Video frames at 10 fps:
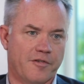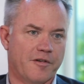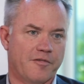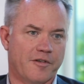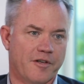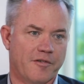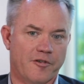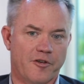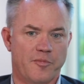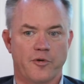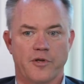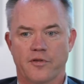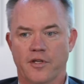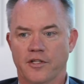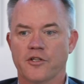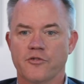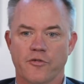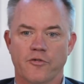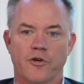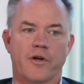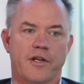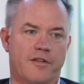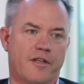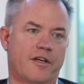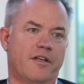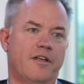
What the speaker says: a group, or you think that you don't know anything,